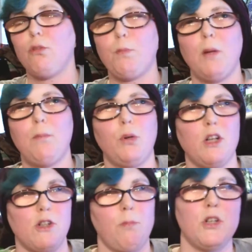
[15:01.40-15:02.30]
blood
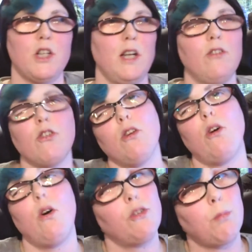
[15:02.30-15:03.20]
pressure machines at the
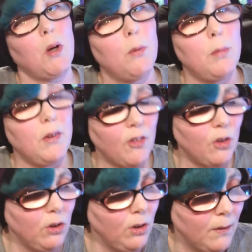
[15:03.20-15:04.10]
hospital
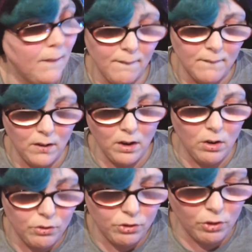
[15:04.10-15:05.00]
before,
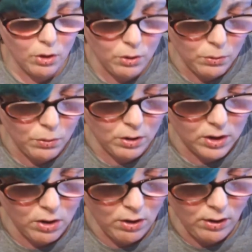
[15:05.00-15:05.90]
so I
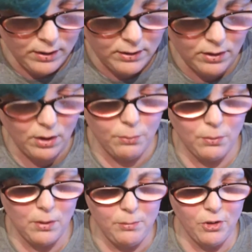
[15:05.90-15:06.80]
kind of know
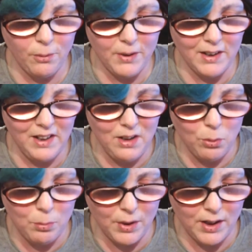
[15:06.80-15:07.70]
what I'm doing a
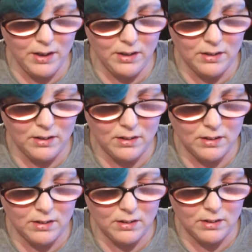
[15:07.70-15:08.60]
little bit.
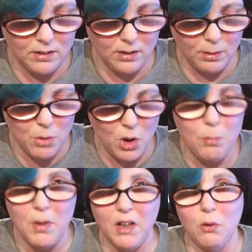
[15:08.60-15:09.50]
I'm no
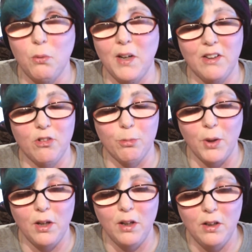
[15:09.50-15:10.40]
medical
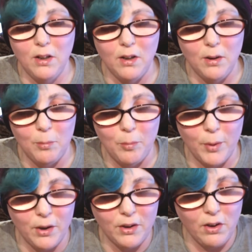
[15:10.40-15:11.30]
expert,
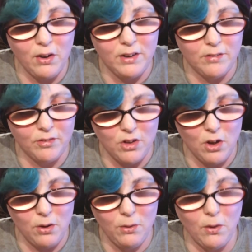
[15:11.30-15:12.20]
but I kind of
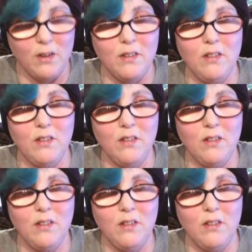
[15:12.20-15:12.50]
know